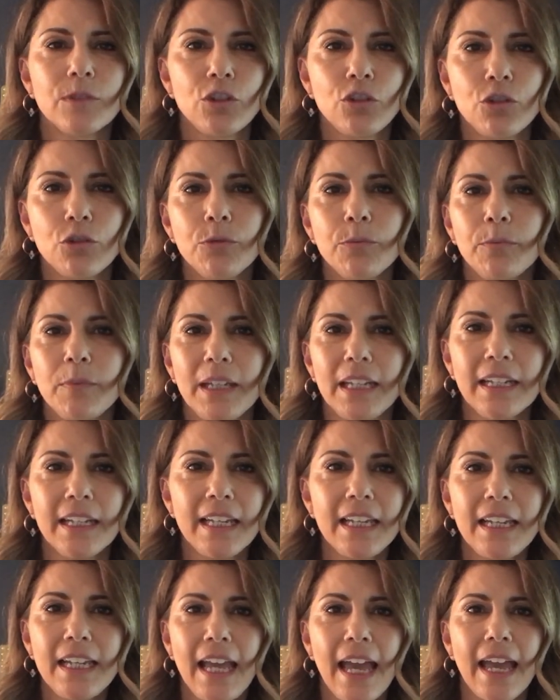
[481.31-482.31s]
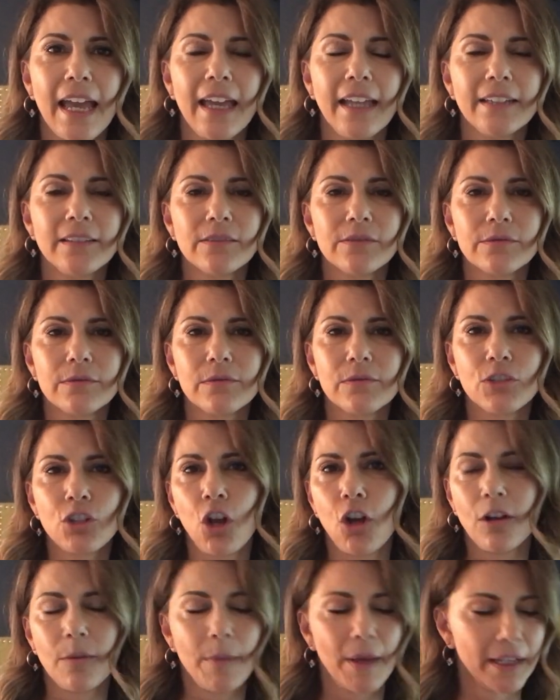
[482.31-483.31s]
Zoom meeting and
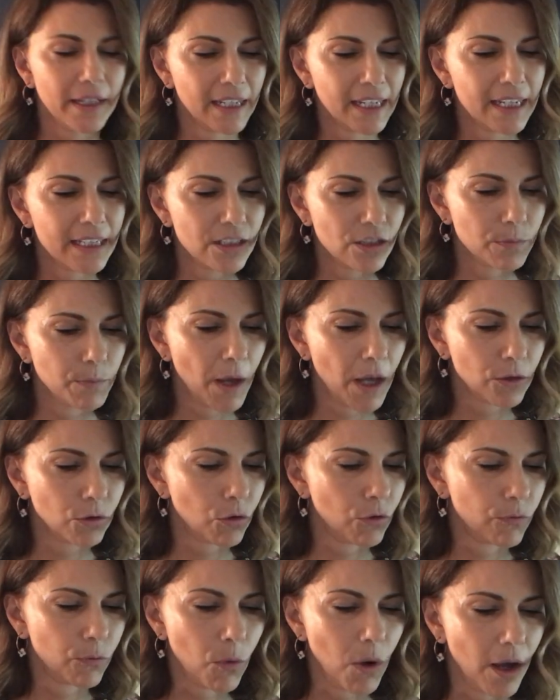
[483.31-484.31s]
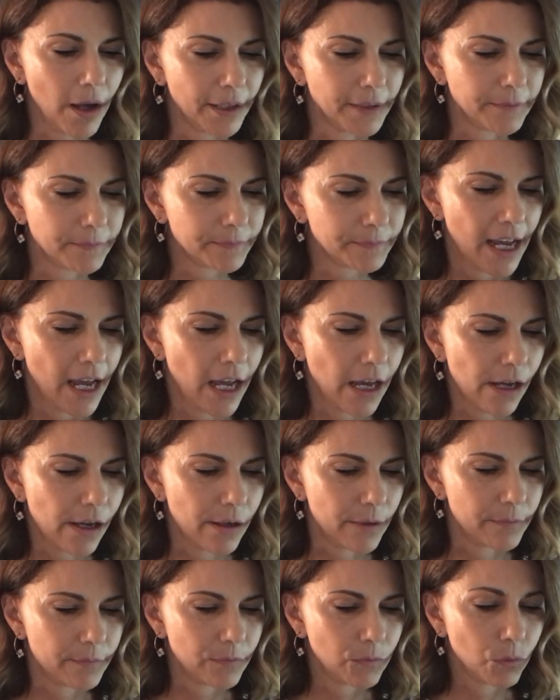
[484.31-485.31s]
talk about each bottle of wine.
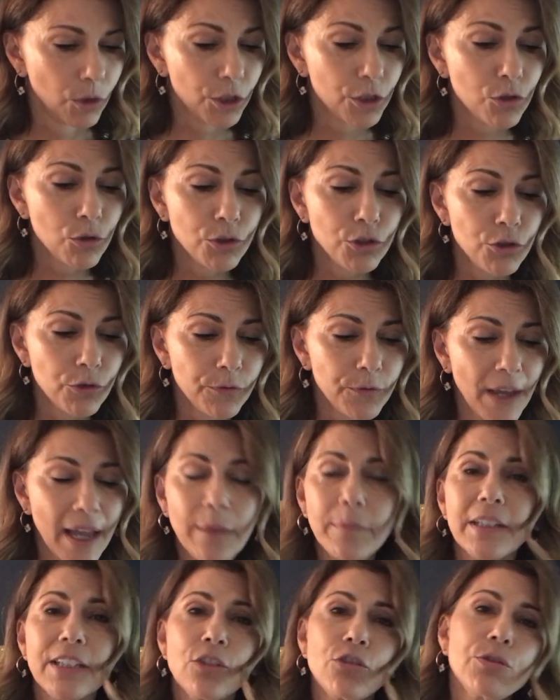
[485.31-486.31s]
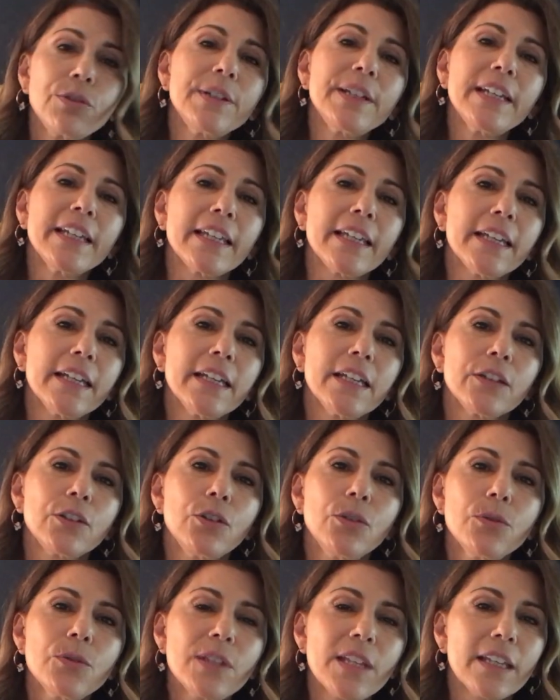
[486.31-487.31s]
Work on your family tree
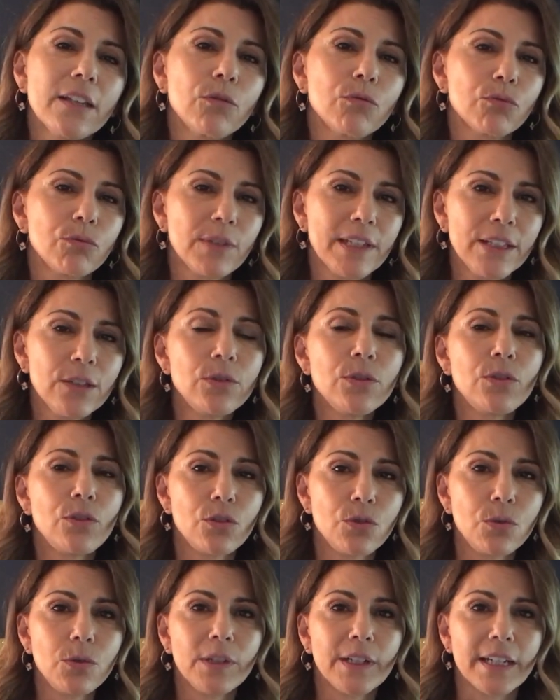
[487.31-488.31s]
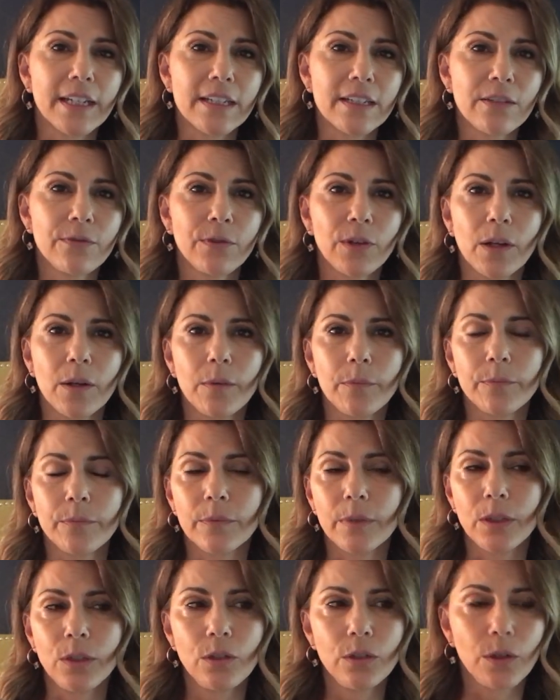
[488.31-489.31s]
using real stories from,
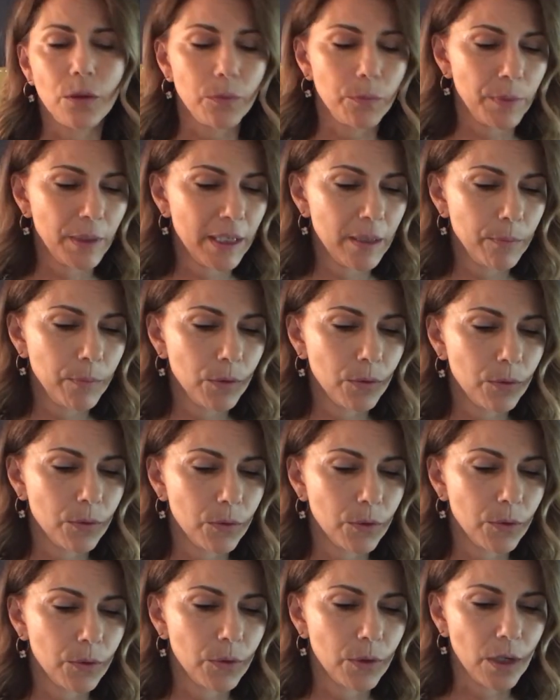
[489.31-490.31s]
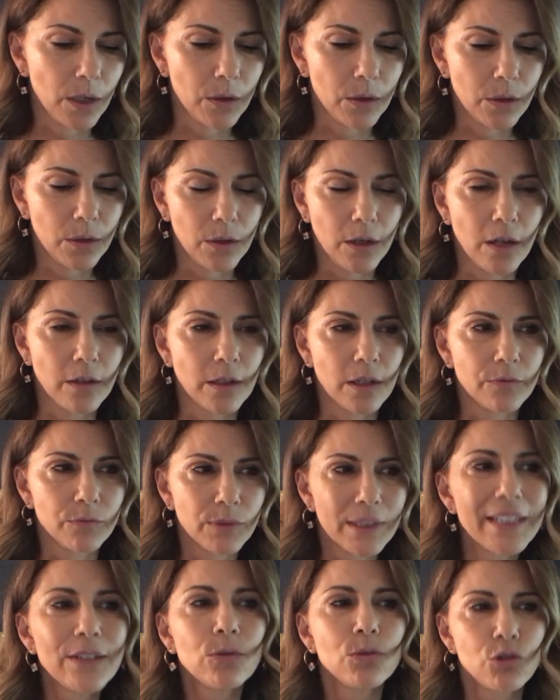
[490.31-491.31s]
you know, people,
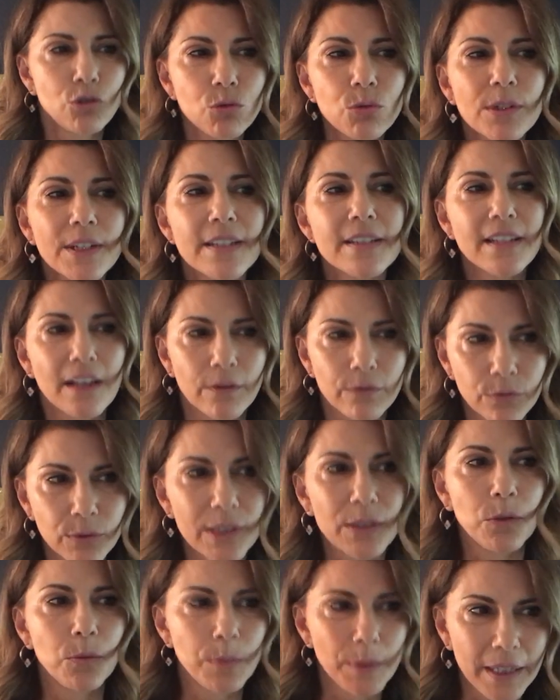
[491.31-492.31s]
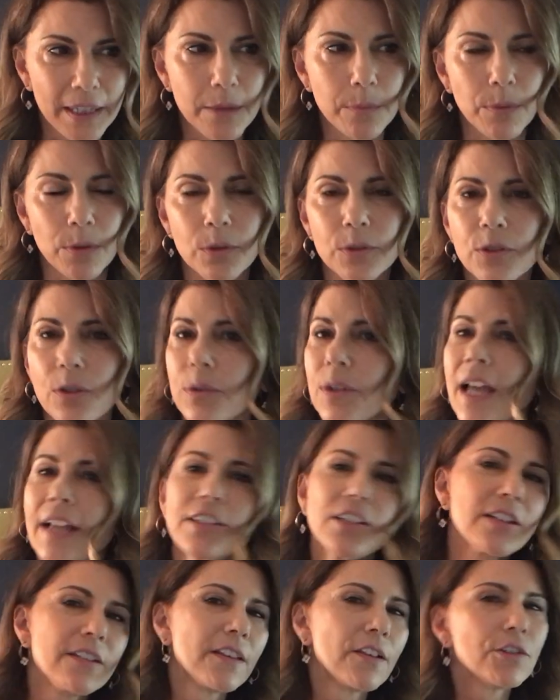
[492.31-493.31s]
real stories of real people. So not
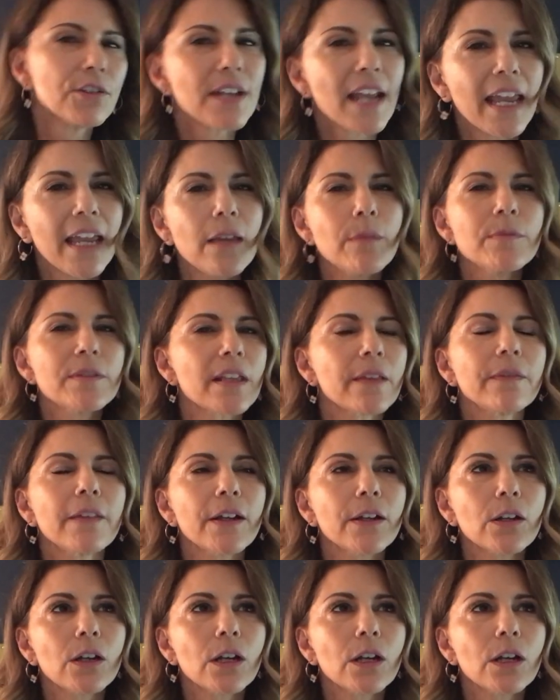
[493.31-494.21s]
just their names and